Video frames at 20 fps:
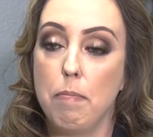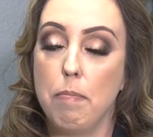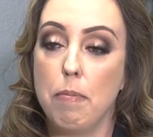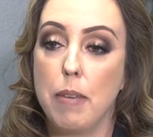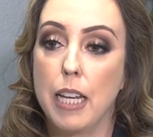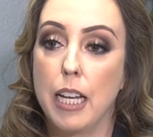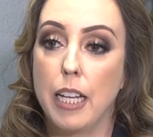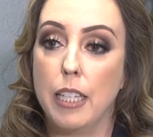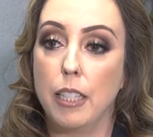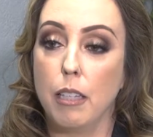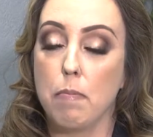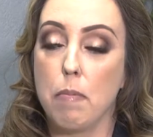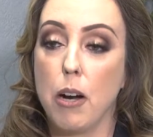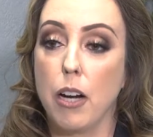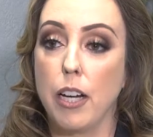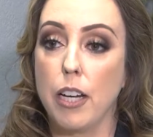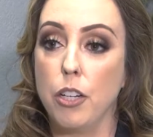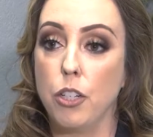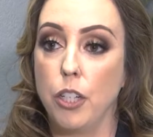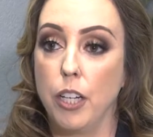because the
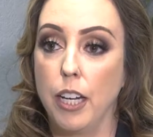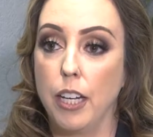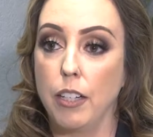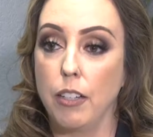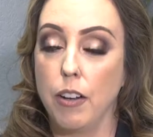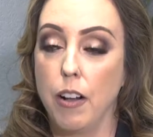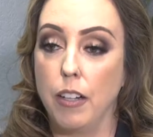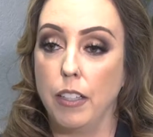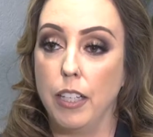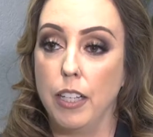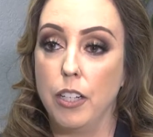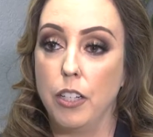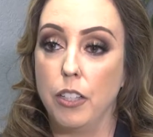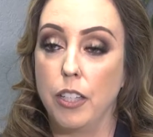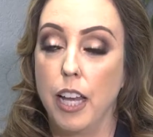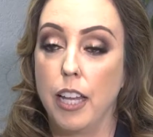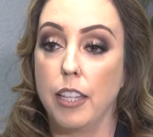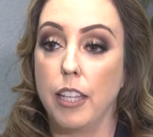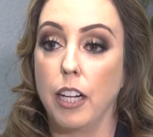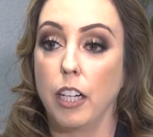party should acknowledge
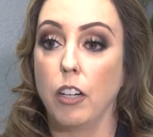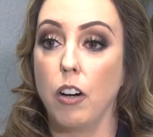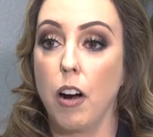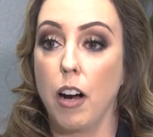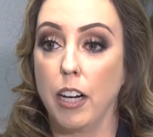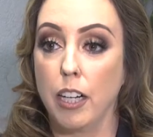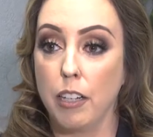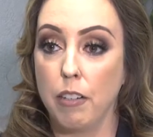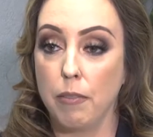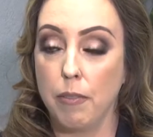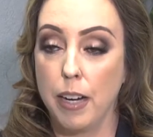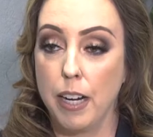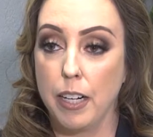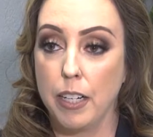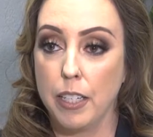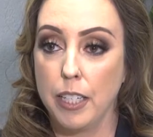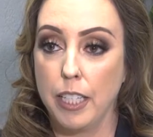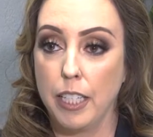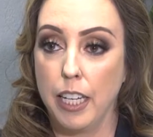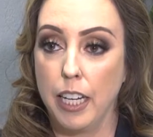that there are
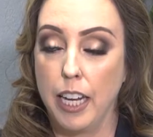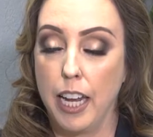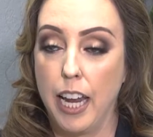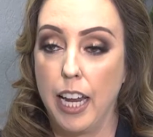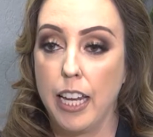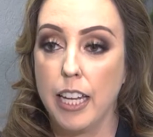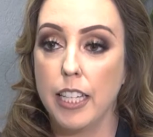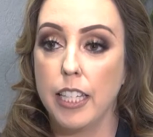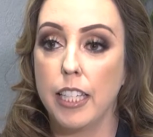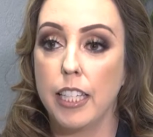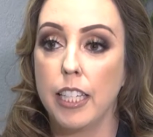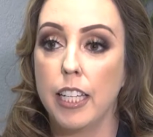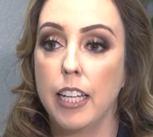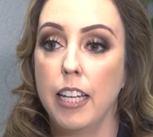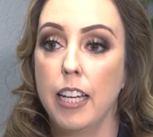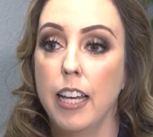arrears in the case.